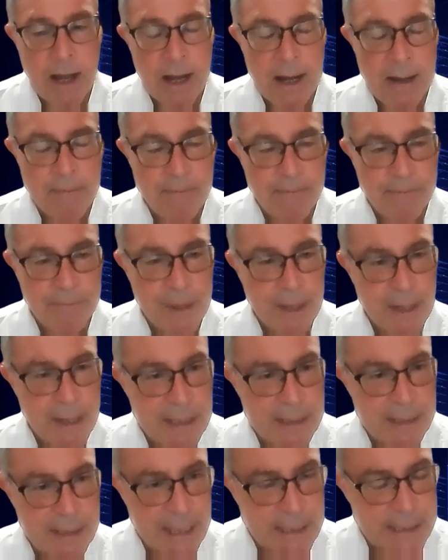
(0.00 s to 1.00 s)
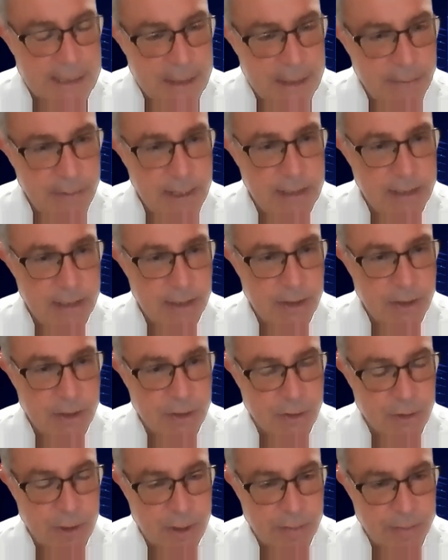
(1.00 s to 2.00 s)
was estimated
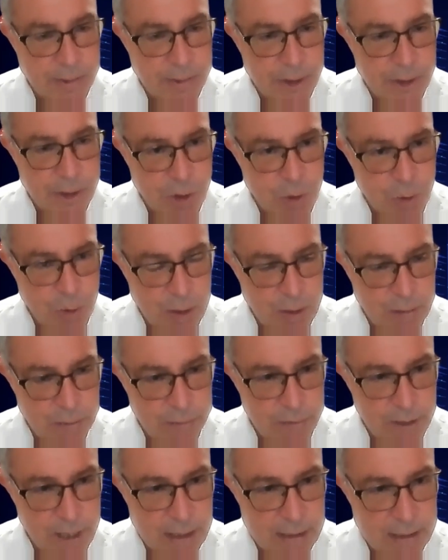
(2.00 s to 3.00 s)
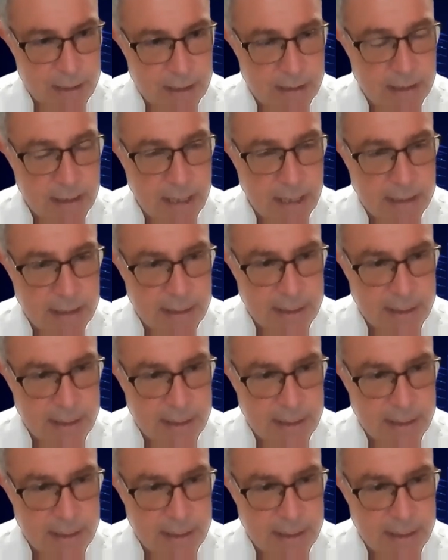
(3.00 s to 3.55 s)
to drop to 12,000